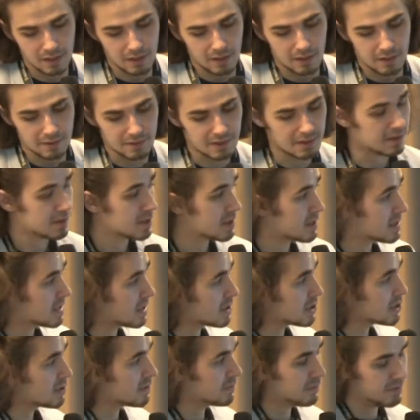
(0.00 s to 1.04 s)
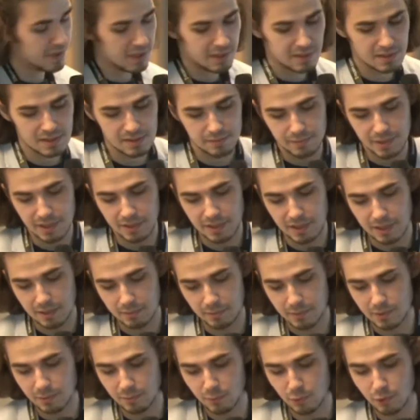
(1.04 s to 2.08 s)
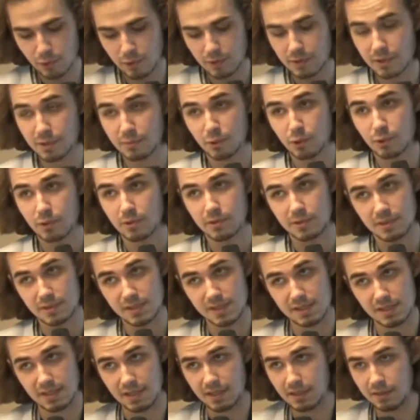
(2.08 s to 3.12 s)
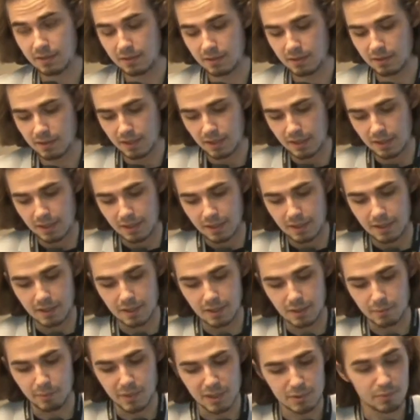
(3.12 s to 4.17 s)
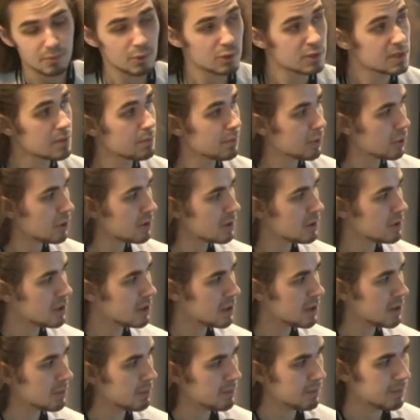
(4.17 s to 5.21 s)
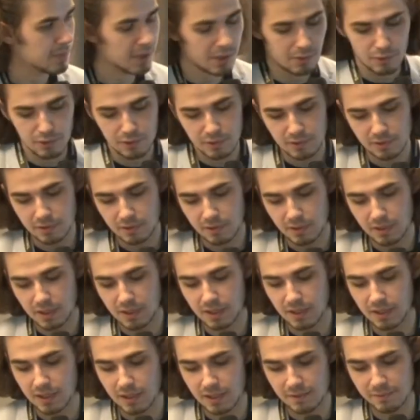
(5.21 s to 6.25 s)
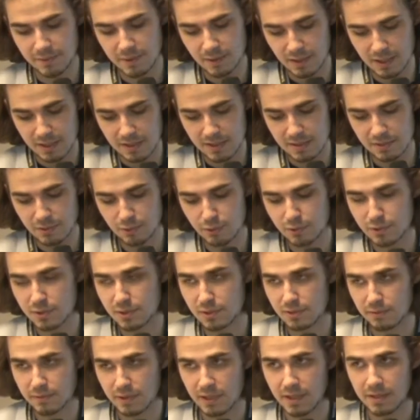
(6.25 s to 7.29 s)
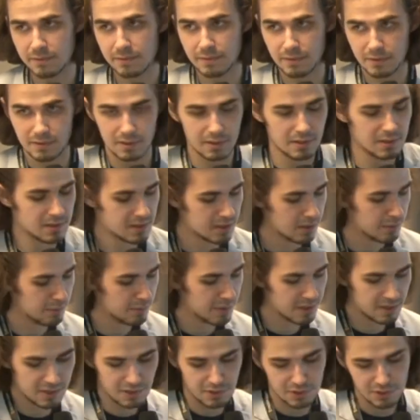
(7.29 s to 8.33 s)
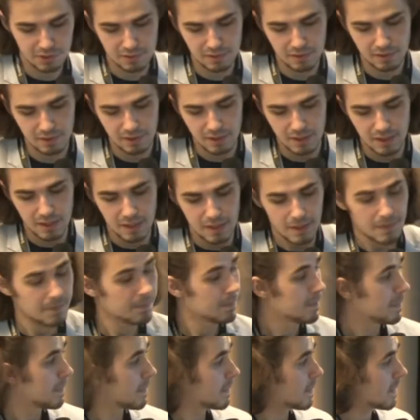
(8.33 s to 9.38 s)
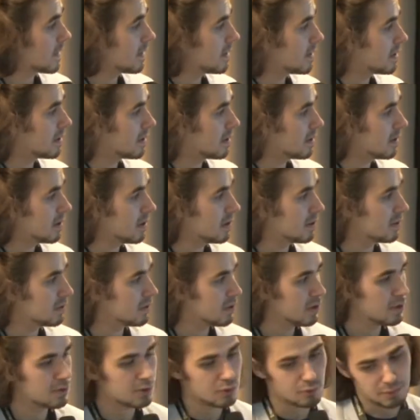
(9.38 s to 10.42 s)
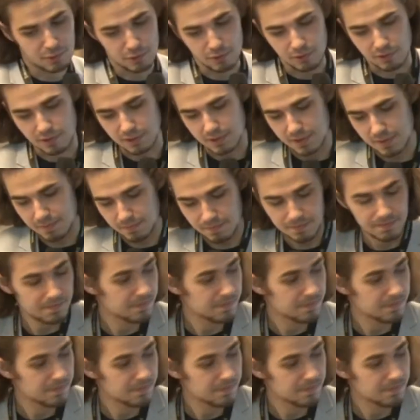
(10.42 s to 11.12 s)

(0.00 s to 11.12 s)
The transaction fees become more and more insane. But most importantly, Bitcoin has to survive its competition and need to progress.